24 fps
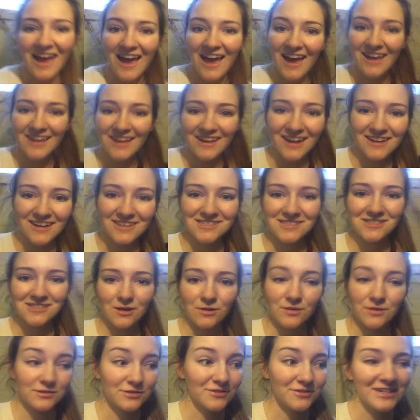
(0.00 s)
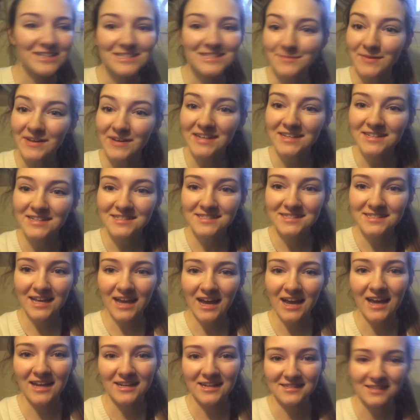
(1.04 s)
Hey guys, so it's Christmas
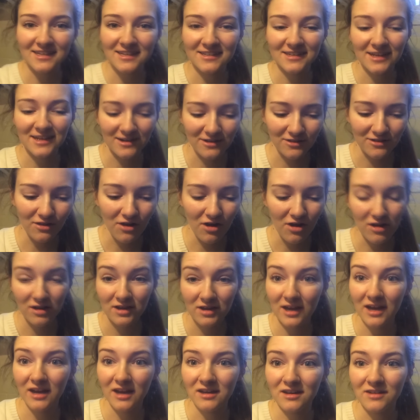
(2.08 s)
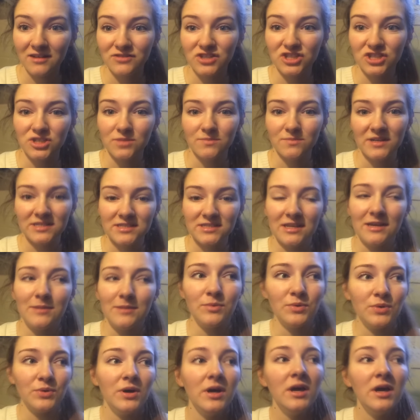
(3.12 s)
and it's like nine o'clock and I've just done my
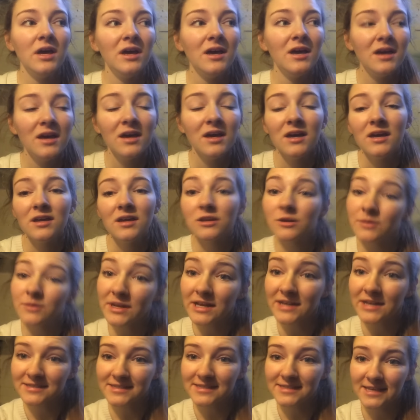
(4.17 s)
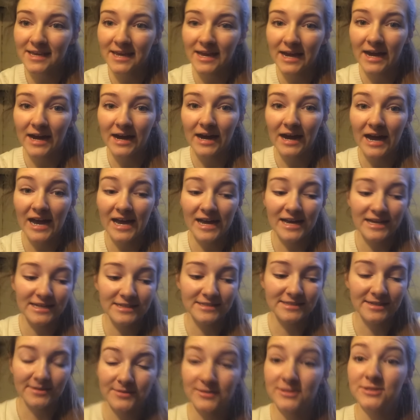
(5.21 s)
stable. No one else is here
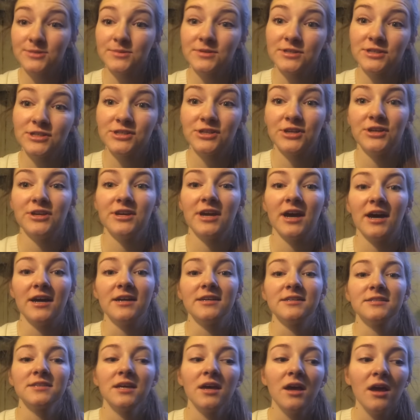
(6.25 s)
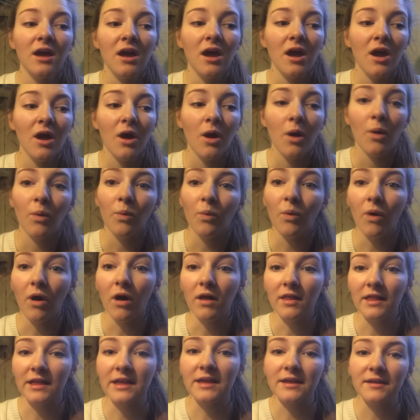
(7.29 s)
and I just want to show you guys what
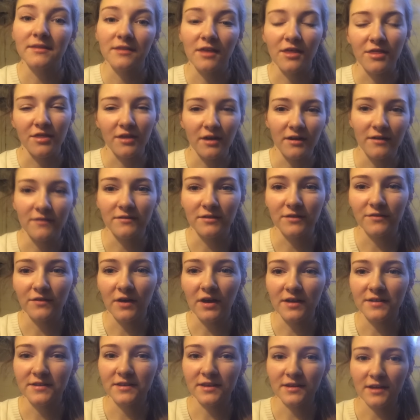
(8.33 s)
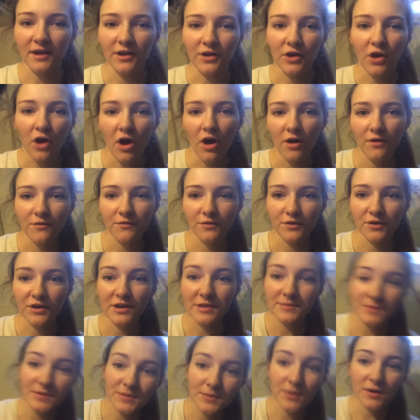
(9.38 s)
like the, fir the first thing I got for
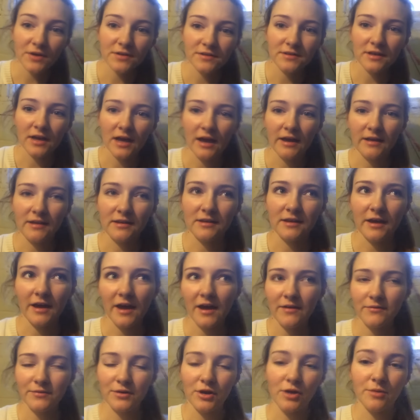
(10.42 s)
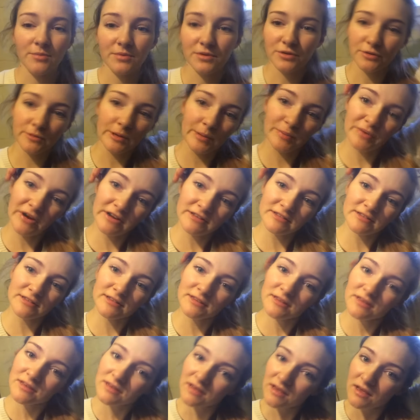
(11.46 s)
Christmas was, and I haven't opened all my
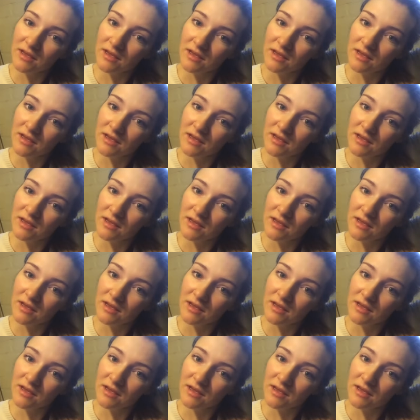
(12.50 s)
presents.